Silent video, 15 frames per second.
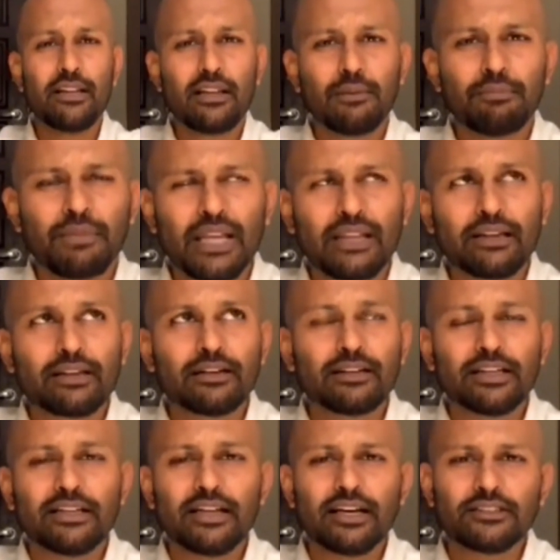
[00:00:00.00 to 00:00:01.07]
been in the
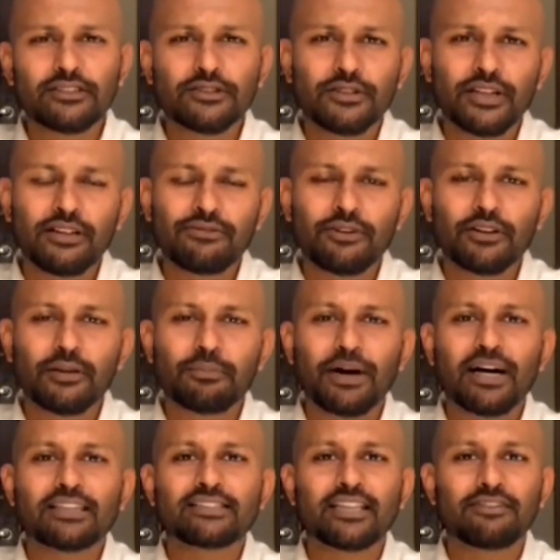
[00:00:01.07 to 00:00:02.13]
medical industry for
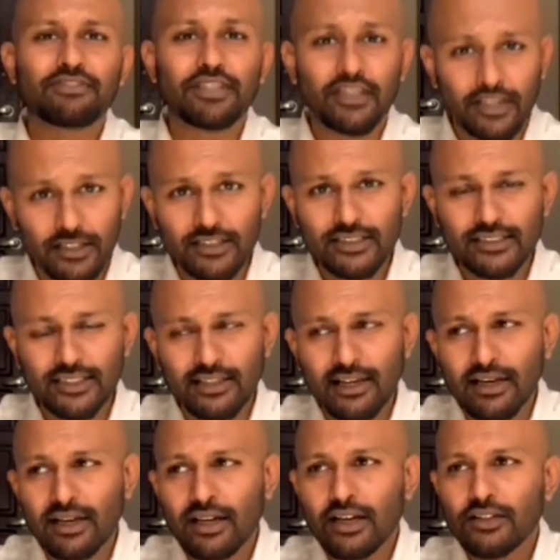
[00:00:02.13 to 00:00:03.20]
the past 7
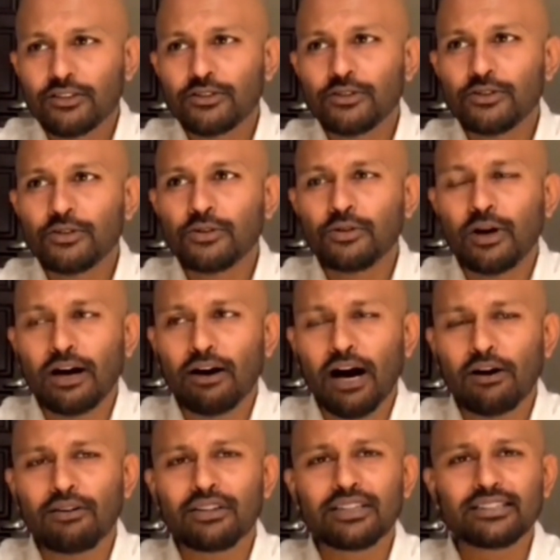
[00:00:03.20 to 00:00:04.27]
years. 2
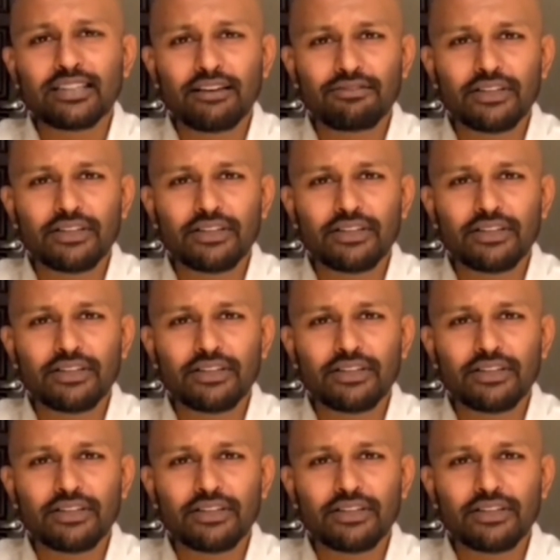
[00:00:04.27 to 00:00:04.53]
out of the